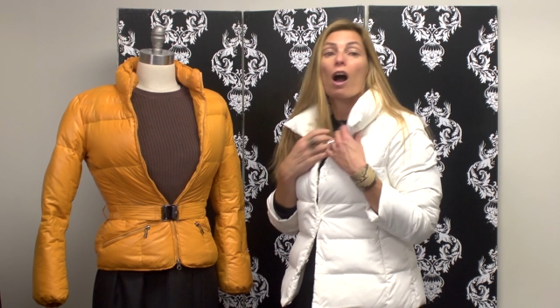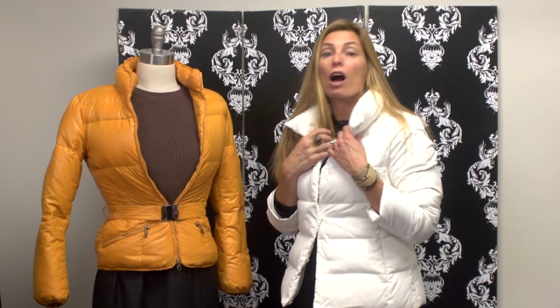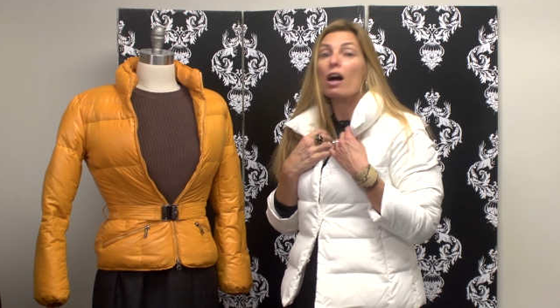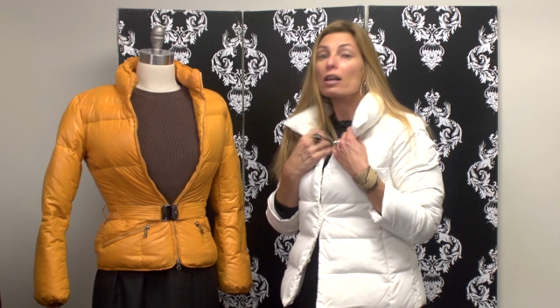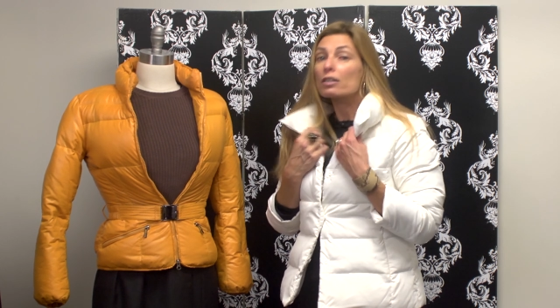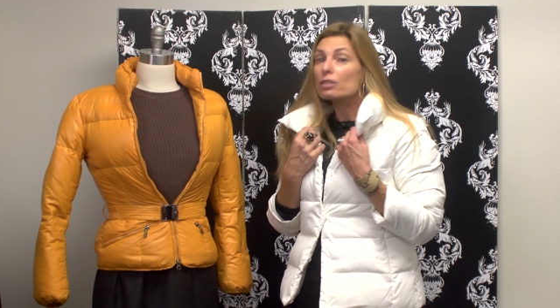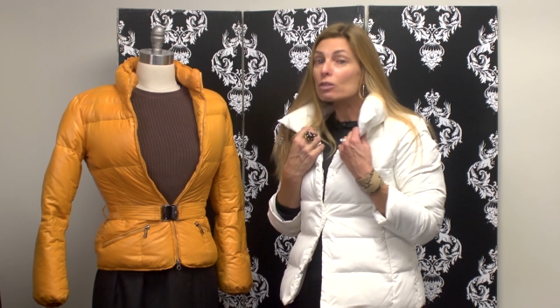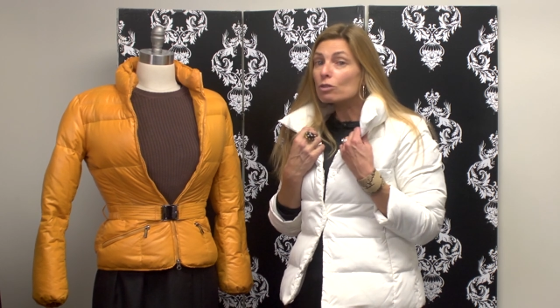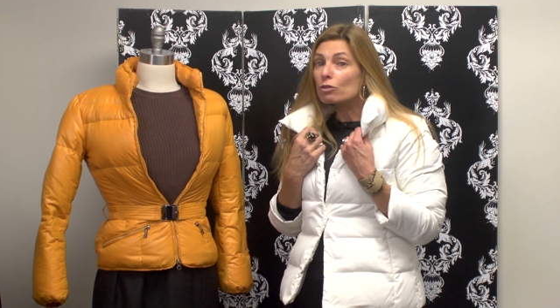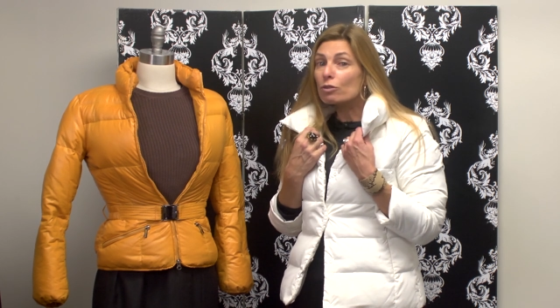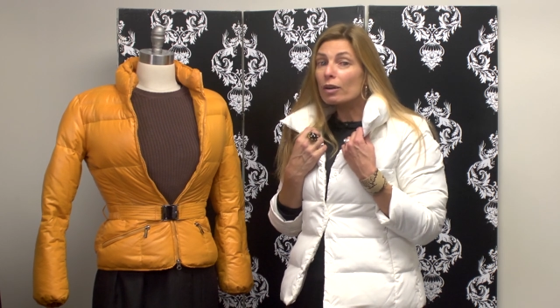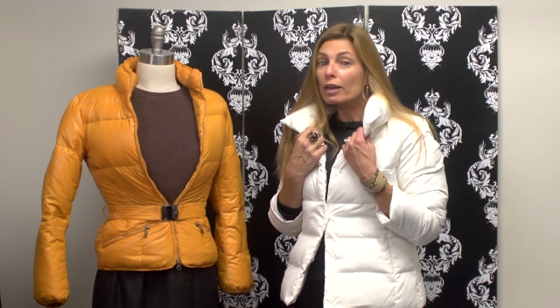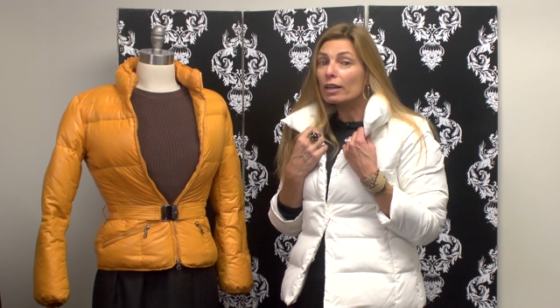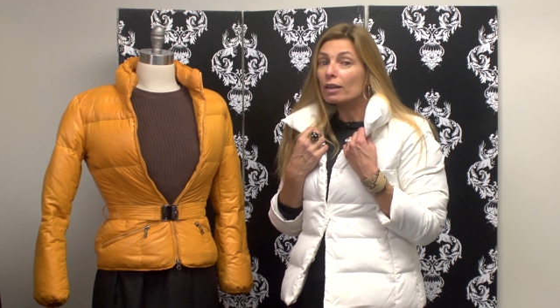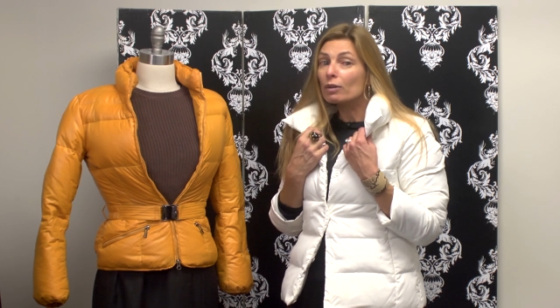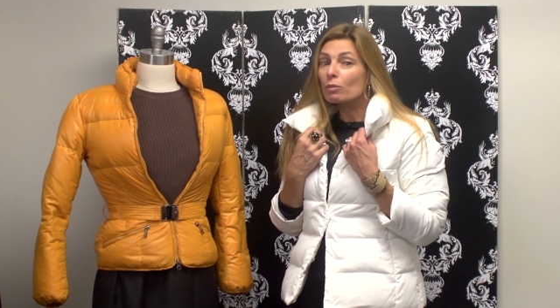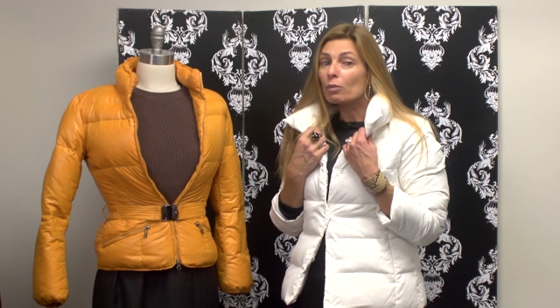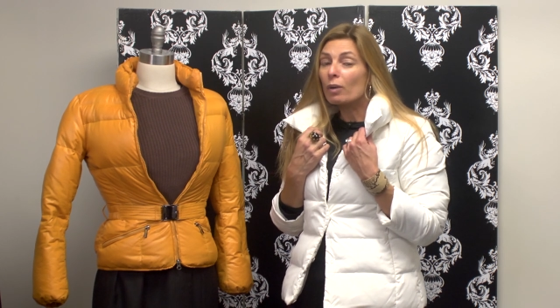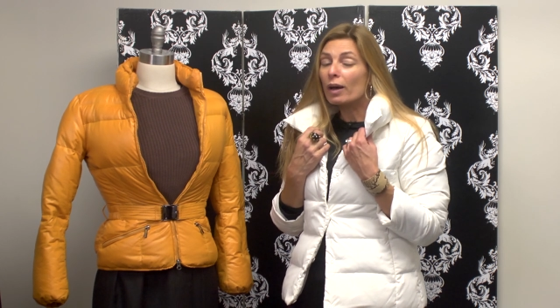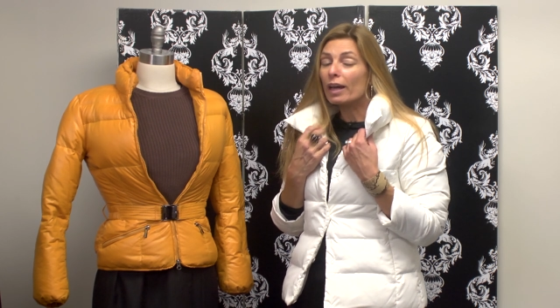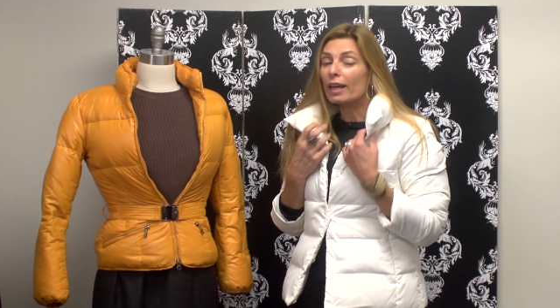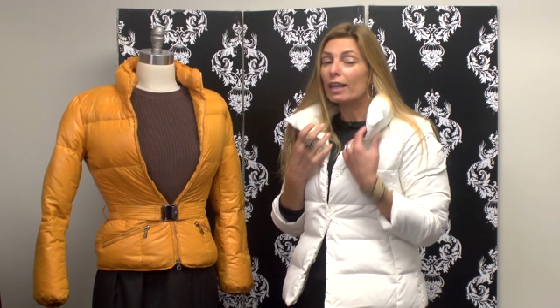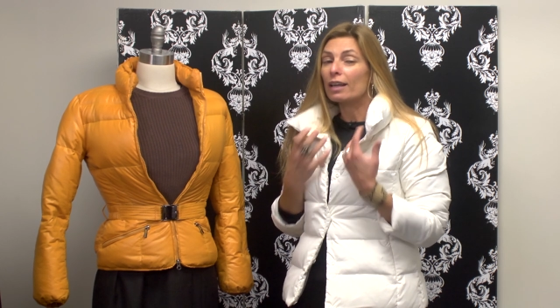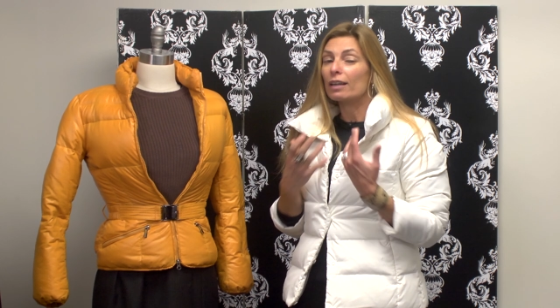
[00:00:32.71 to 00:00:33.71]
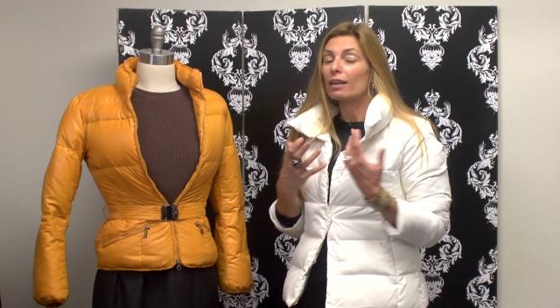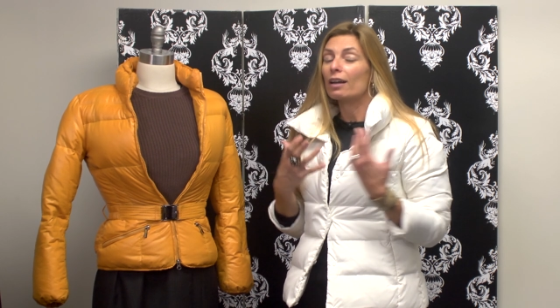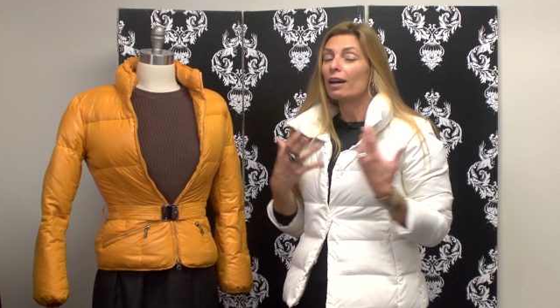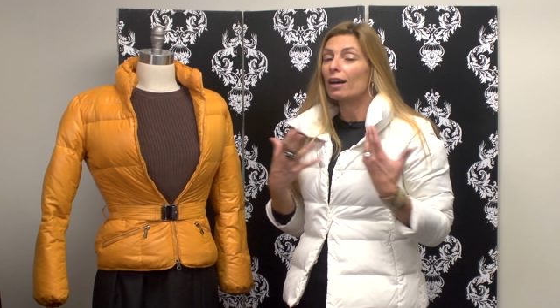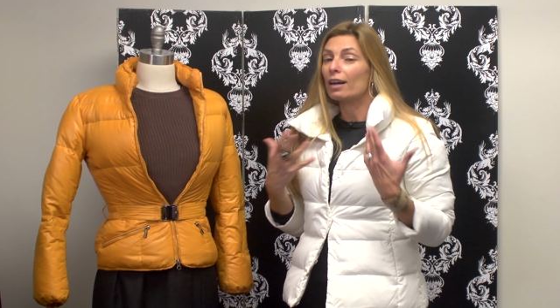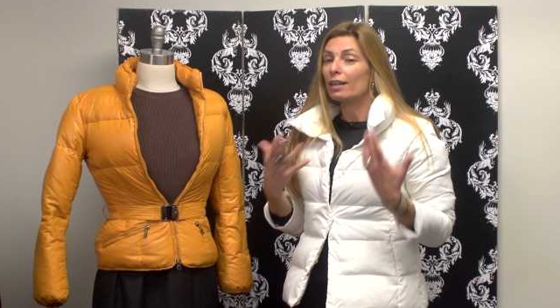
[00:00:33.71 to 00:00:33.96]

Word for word: Also great in white.